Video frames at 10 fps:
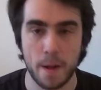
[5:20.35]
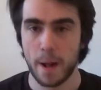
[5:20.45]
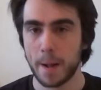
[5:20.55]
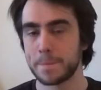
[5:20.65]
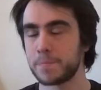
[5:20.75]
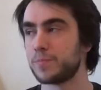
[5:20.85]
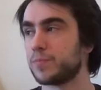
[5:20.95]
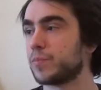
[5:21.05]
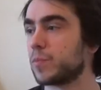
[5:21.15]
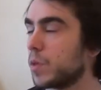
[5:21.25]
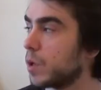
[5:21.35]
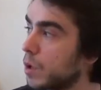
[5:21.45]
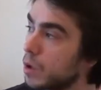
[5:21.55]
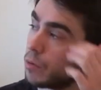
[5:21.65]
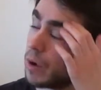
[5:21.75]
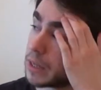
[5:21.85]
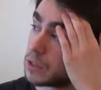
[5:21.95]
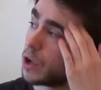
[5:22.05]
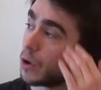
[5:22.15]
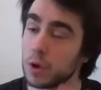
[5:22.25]
Right,
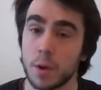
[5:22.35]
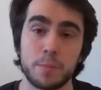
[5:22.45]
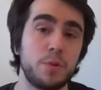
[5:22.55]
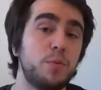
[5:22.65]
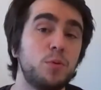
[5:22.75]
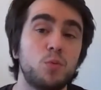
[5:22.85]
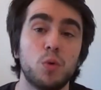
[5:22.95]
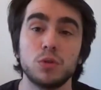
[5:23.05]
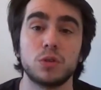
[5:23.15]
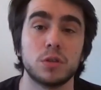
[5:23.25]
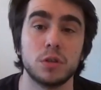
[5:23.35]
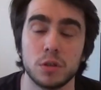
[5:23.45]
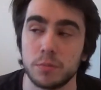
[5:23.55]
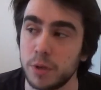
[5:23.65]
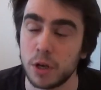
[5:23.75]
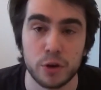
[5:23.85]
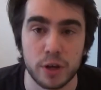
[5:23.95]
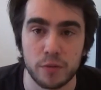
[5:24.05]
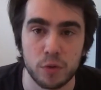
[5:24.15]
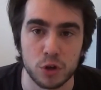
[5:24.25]
so people won't be
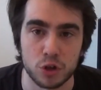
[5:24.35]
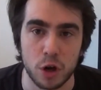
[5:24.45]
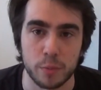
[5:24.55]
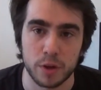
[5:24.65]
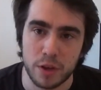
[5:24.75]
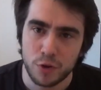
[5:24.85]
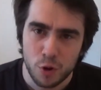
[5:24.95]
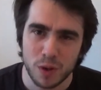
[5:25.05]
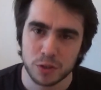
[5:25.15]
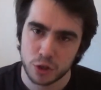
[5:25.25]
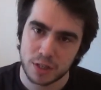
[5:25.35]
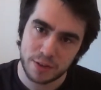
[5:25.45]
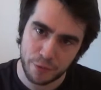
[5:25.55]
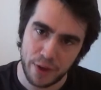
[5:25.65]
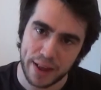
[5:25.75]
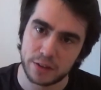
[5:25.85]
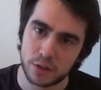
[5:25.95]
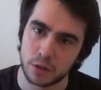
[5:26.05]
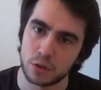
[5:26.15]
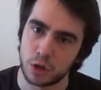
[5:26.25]
looking for a job. If you want to
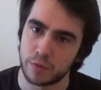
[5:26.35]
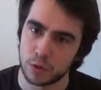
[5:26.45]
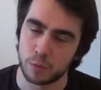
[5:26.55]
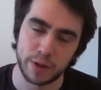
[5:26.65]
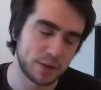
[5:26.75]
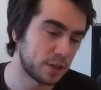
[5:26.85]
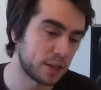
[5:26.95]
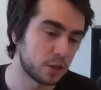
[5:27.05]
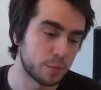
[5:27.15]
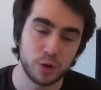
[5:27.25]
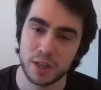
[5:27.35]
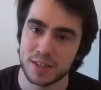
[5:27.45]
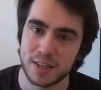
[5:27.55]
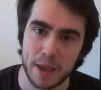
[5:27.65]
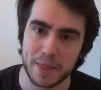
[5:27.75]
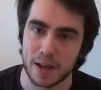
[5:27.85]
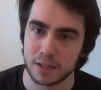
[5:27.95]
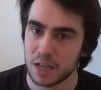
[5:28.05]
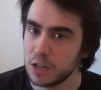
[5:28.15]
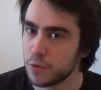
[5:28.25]
defend universal basic income, you can say
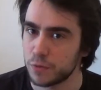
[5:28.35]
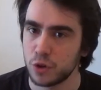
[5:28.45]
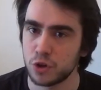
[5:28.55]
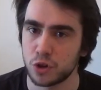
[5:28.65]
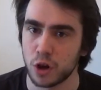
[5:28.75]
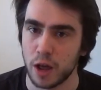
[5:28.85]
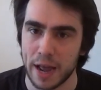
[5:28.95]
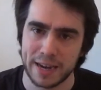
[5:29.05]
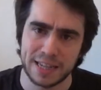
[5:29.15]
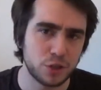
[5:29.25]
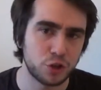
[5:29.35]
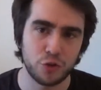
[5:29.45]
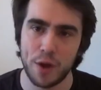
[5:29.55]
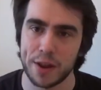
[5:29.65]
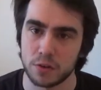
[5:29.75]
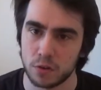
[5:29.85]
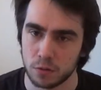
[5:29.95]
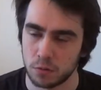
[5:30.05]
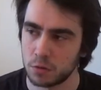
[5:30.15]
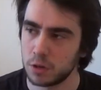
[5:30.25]
that in the future, and it's a trend,
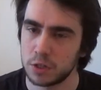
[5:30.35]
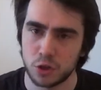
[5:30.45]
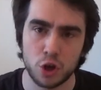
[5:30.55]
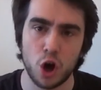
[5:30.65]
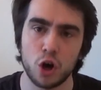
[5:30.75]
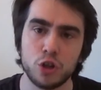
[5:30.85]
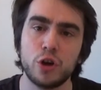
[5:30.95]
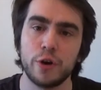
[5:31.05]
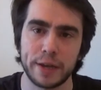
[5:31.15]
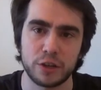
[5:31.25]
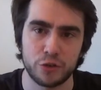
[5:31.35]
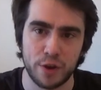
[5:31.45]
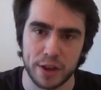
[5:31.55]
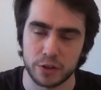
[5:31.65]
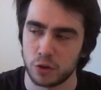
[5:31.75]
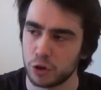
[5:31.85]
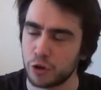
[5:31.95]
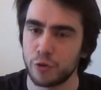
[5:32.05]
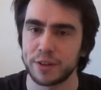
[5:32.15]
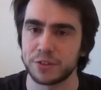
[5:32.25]
it's an ongoing trend, a
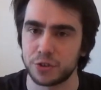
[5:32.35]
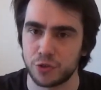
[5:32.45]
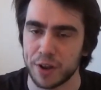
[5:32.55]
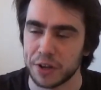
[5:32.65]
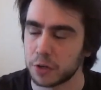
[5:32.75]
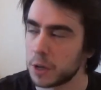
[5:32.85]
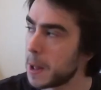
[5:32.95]
current trend.